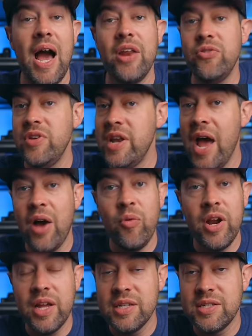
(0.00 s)
I do not
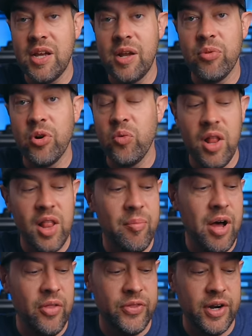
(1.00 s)
want to get sunburned while
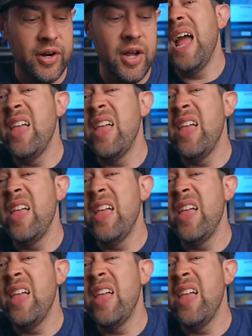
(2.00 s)
I'm out there.